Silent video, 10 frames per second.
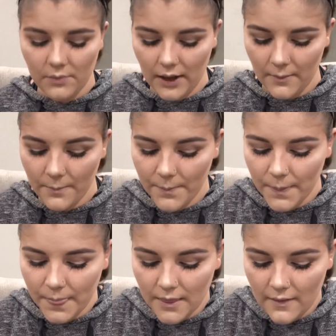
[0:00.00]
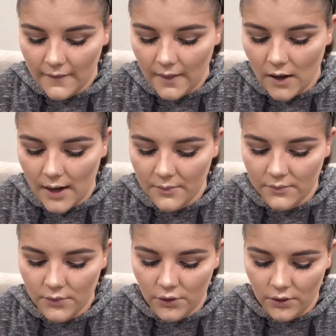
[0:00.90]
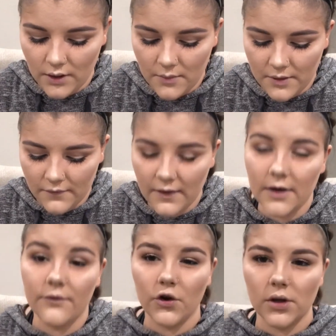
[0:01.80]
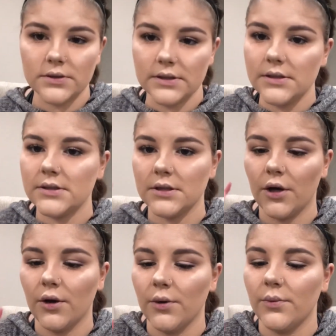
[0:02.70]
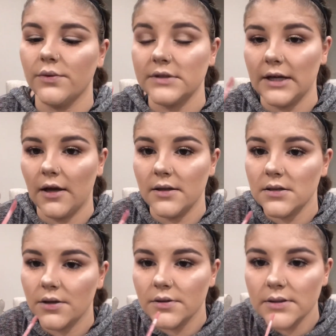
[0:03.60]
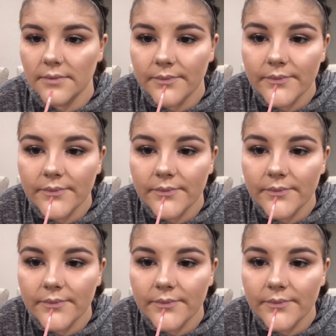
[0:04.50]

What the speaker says: But I'm not a big fan of glosses, so we'll see how this goes.